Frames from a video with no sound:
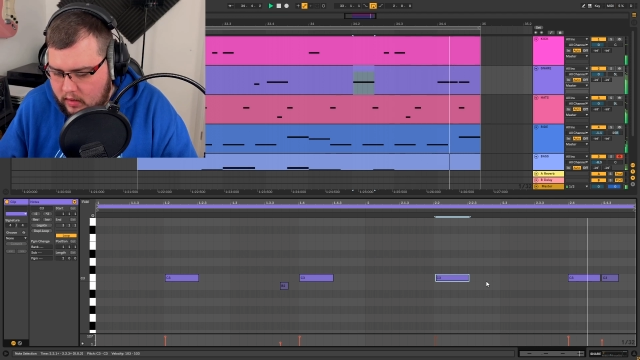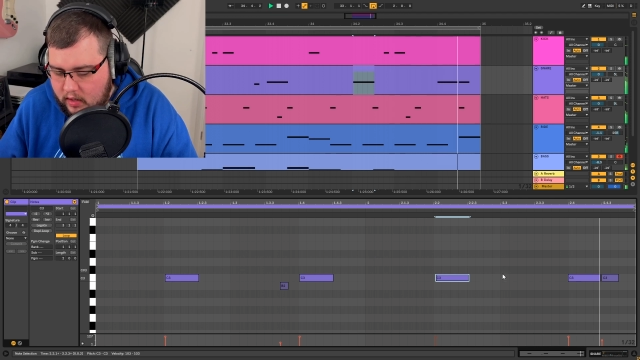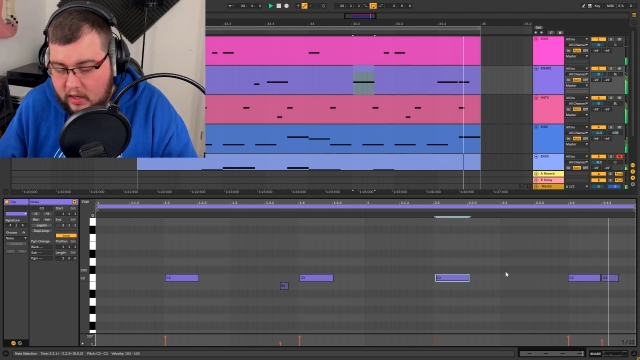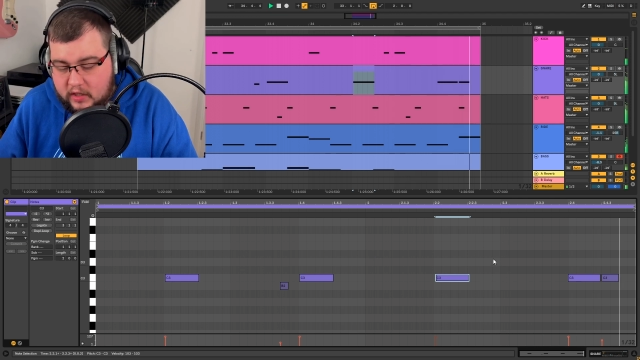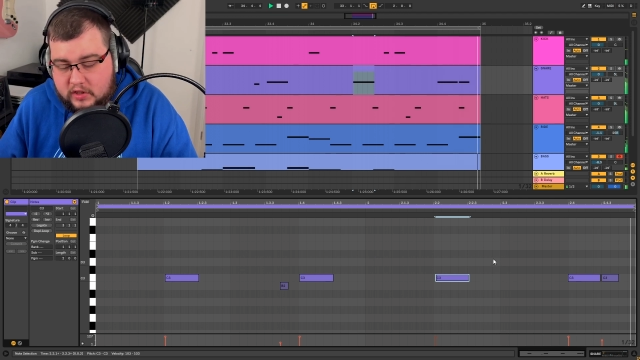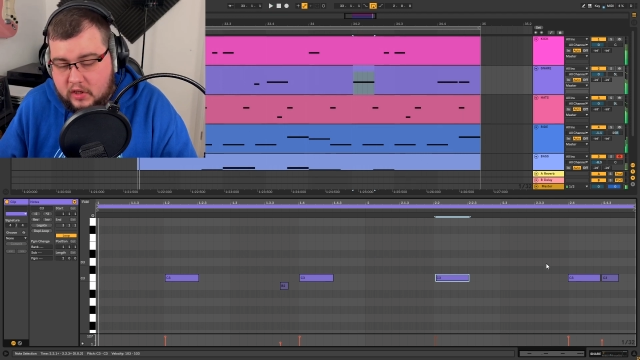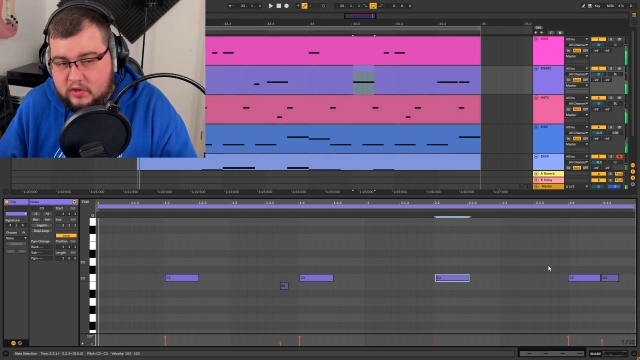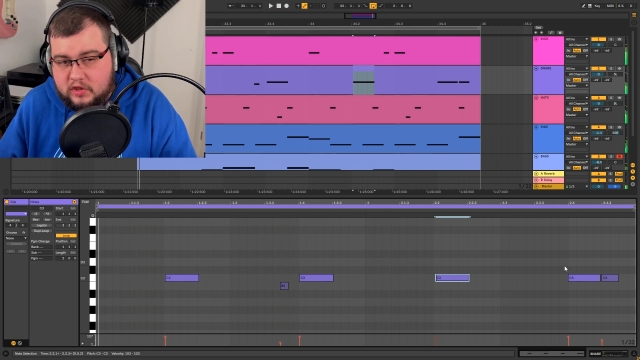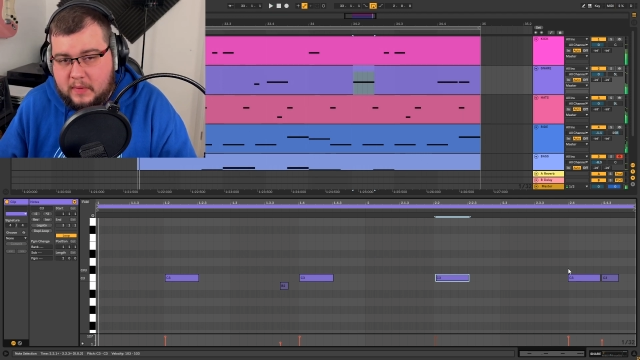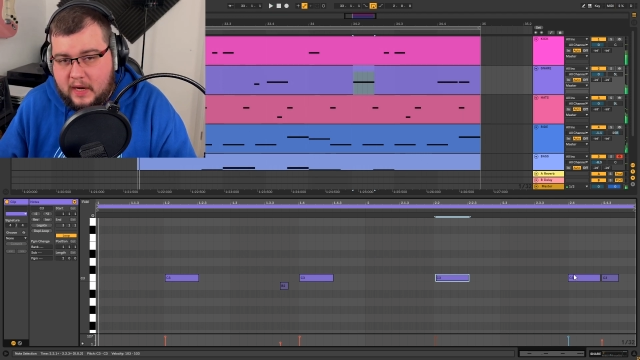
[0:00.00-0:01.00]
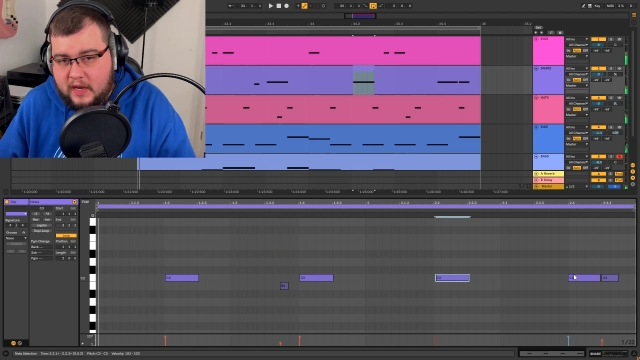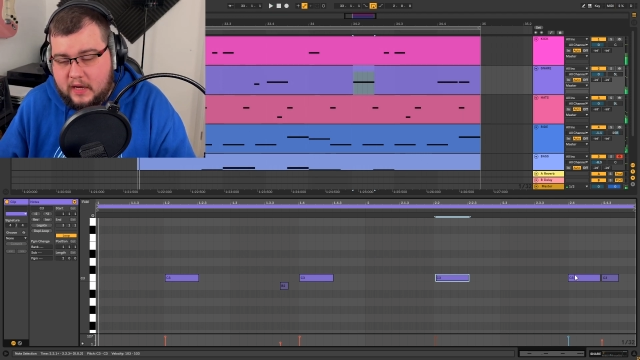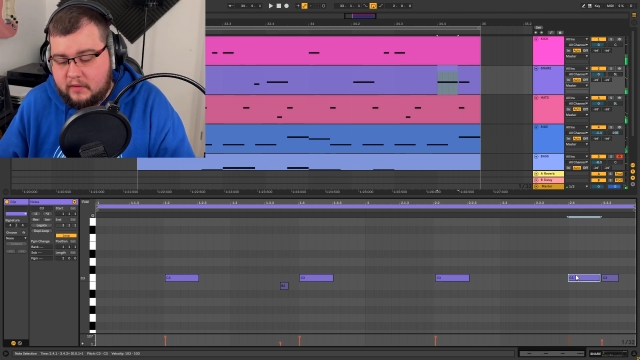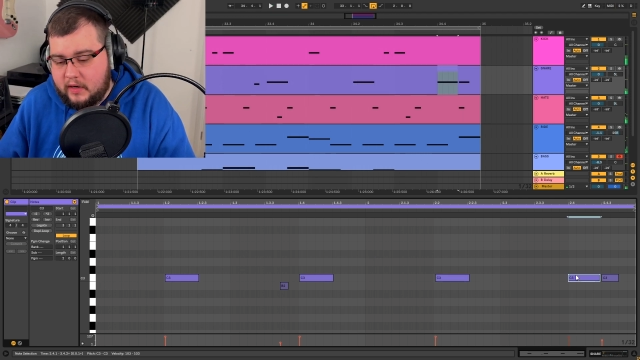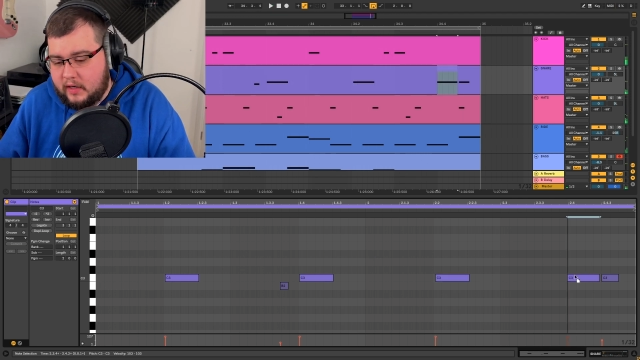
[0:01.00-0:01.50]
It's all just by
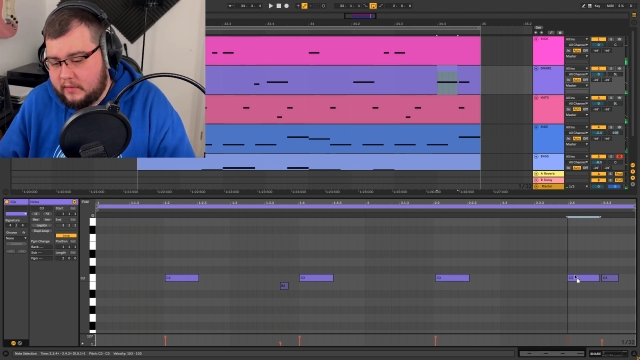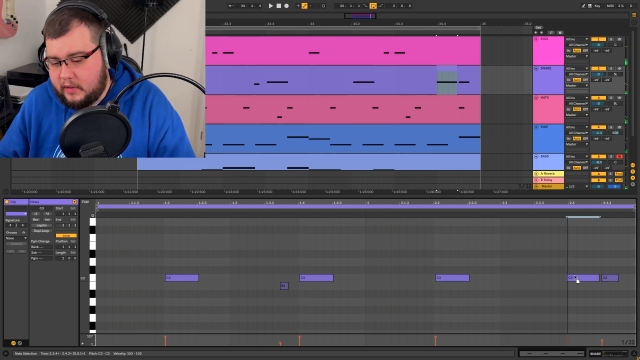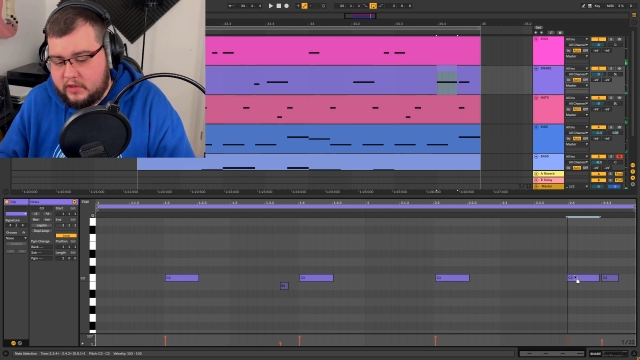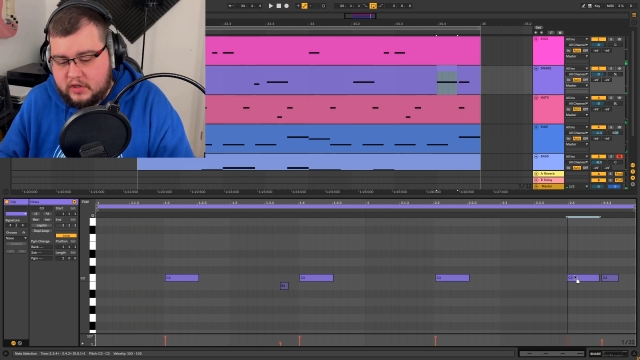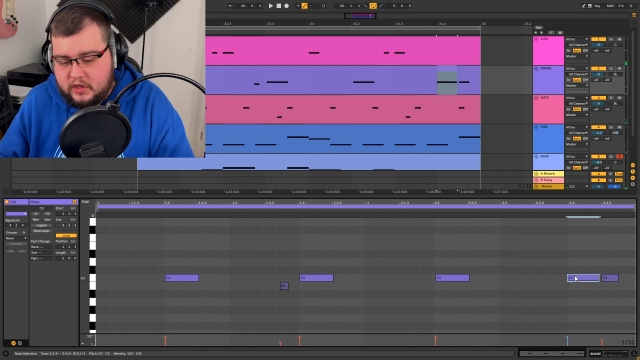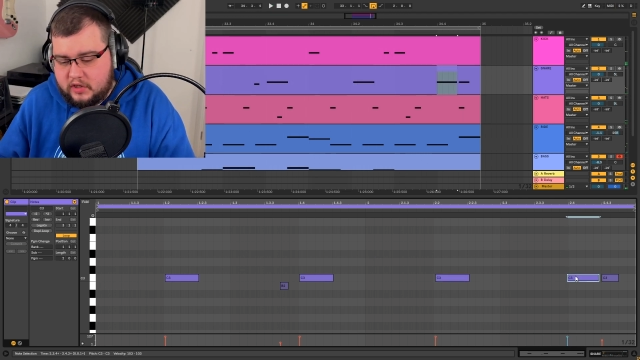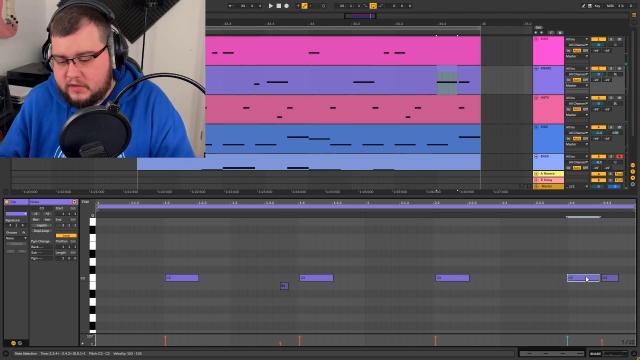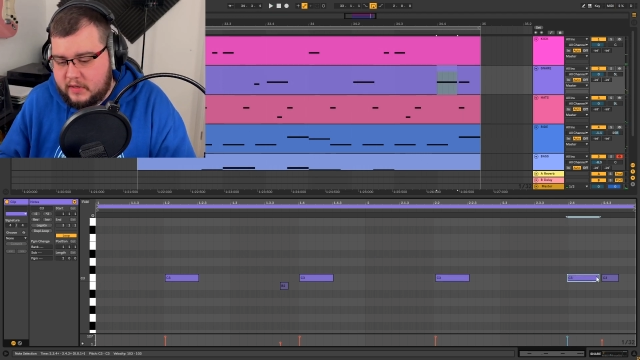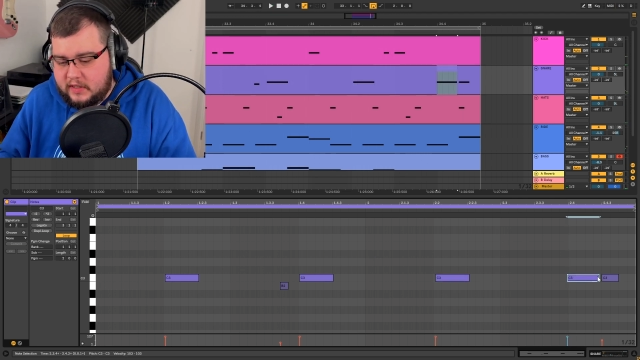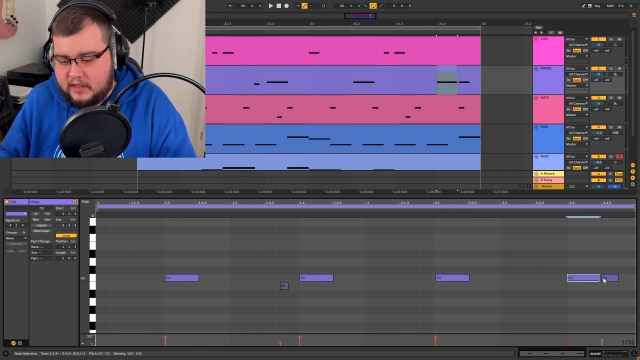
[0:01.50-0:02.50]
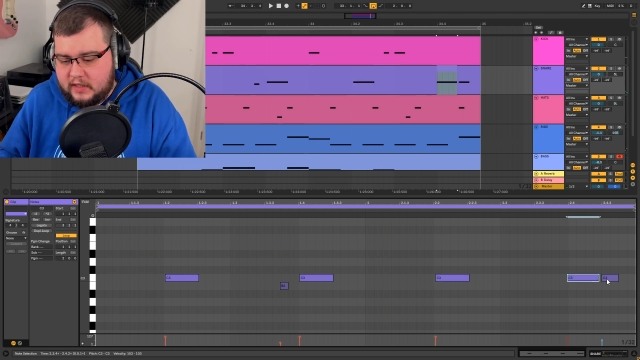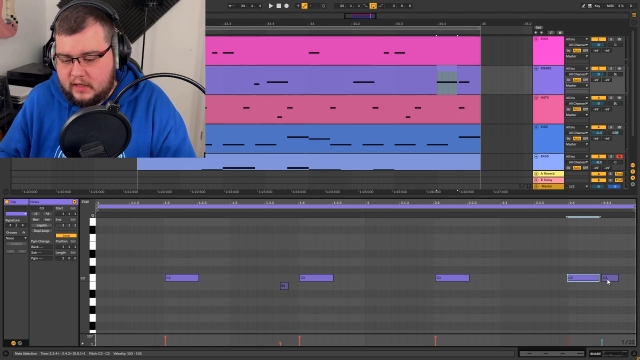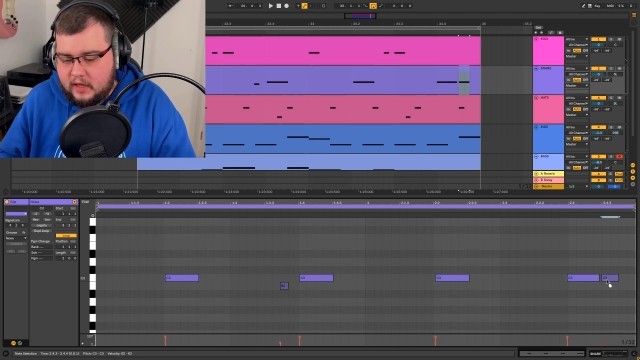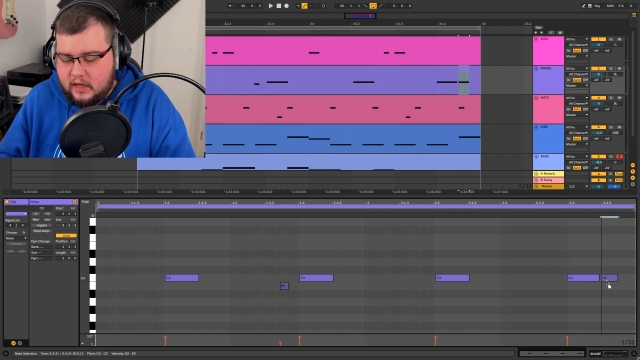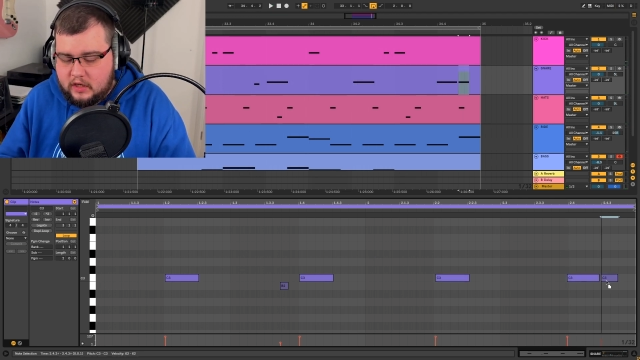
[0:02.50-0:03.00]
ear, really. You just want it to,
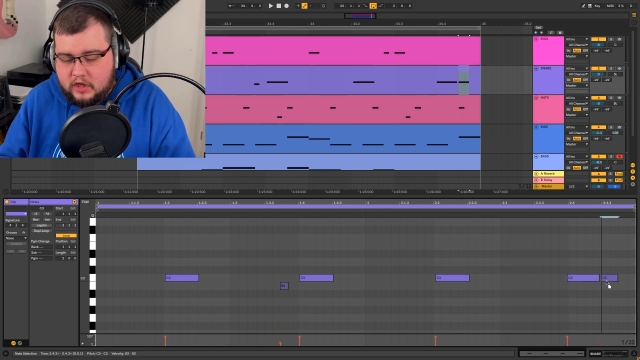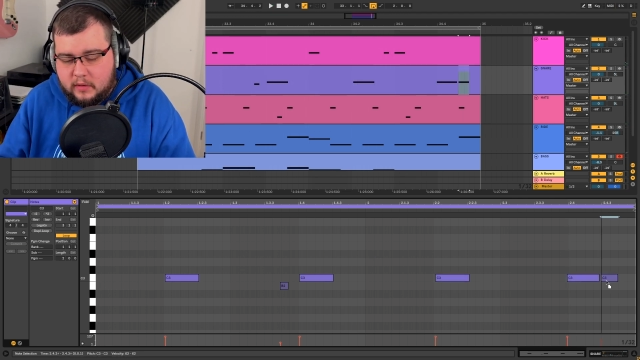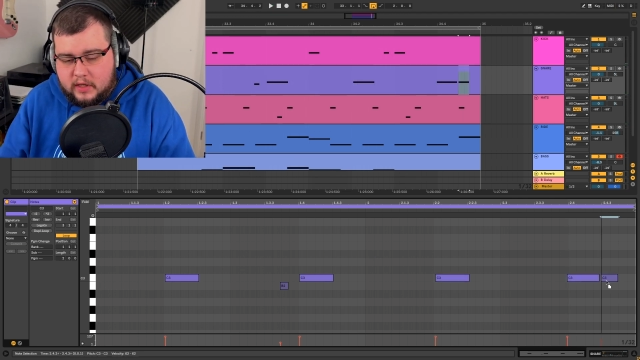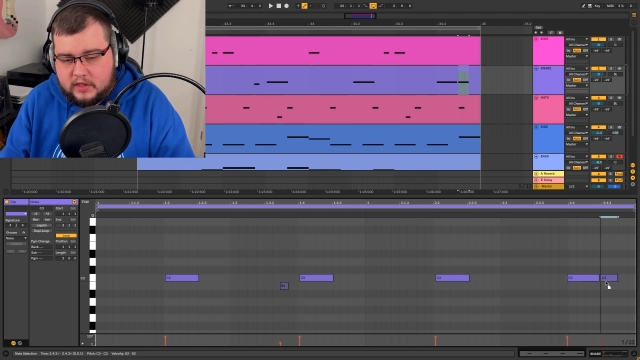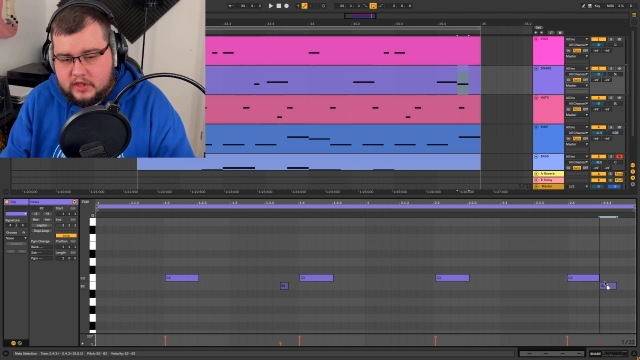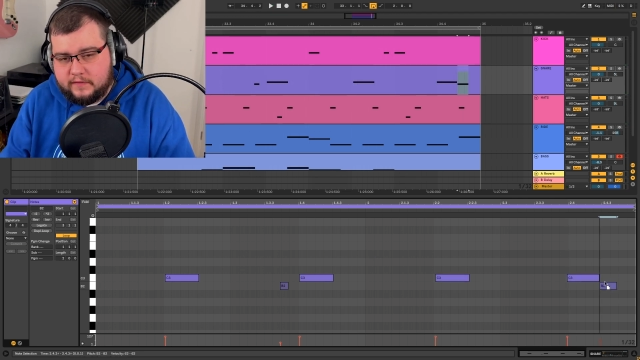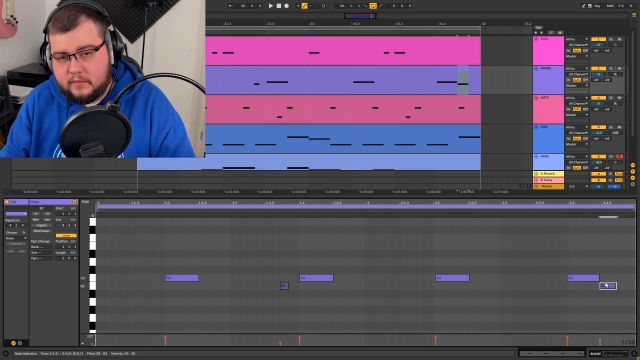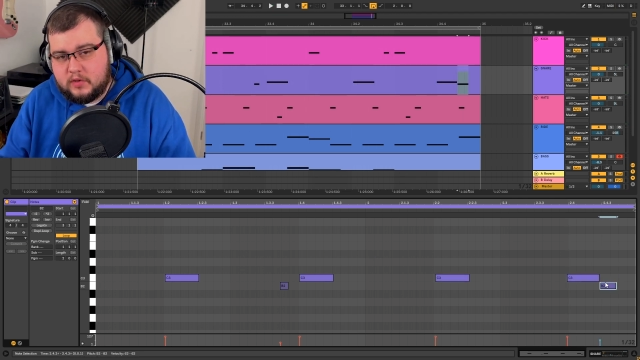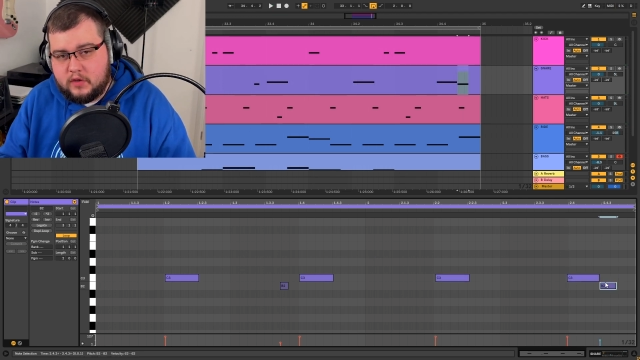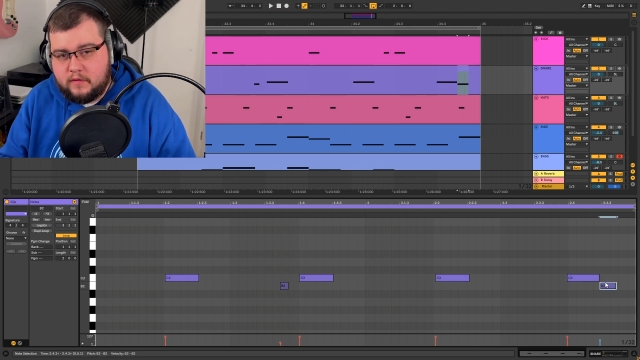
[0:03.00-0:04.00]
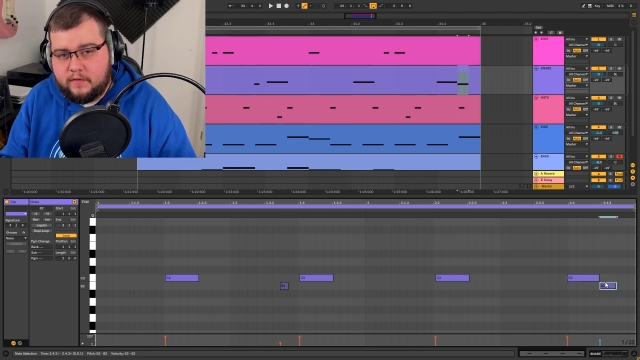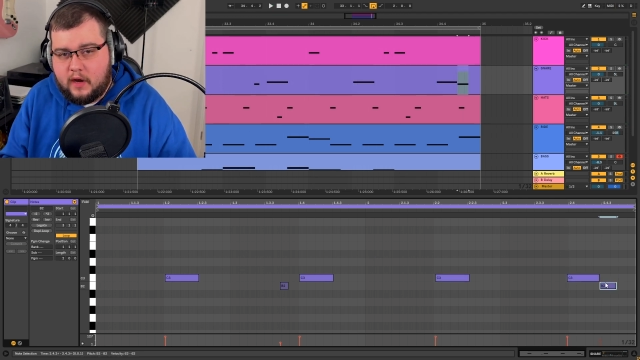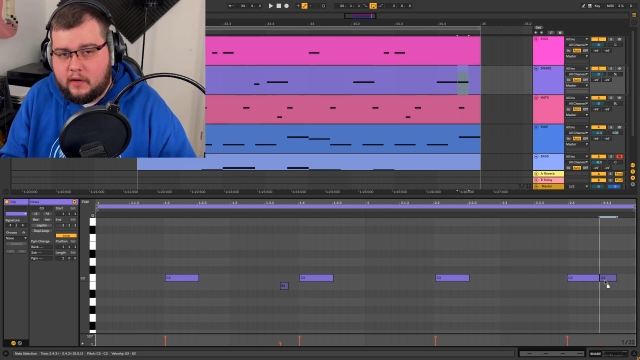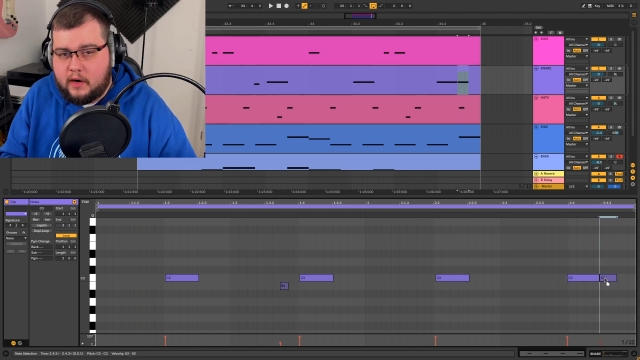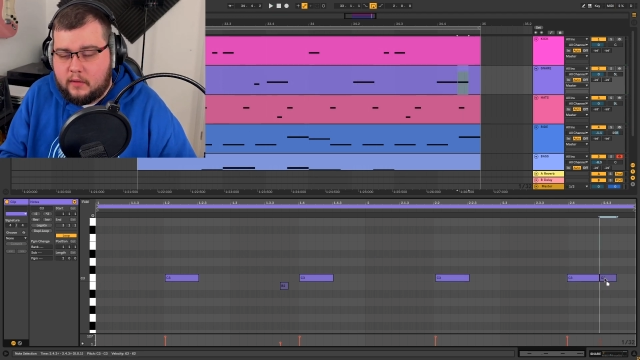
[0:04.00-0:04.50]
you don't want to shift them too
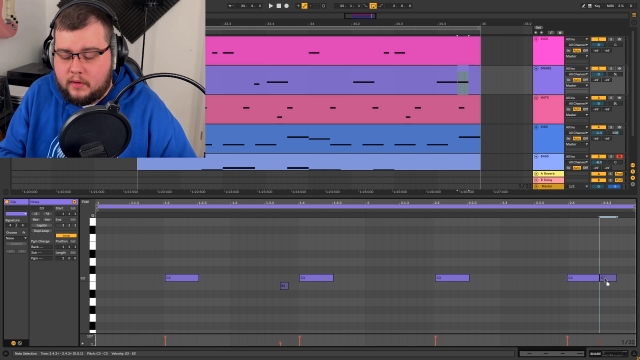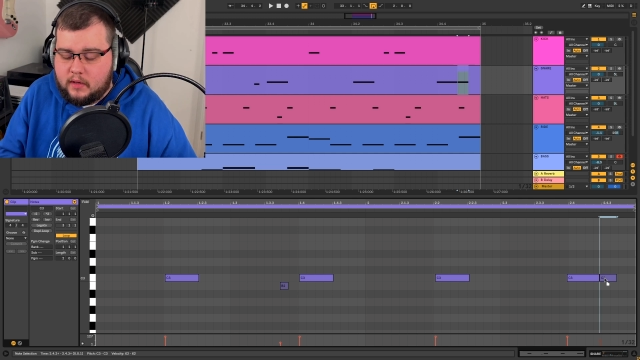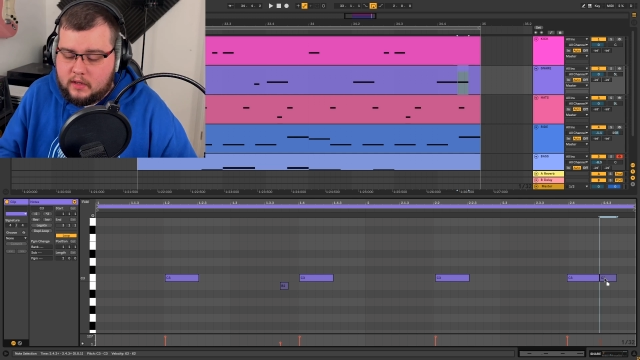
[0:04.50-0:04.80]
far out.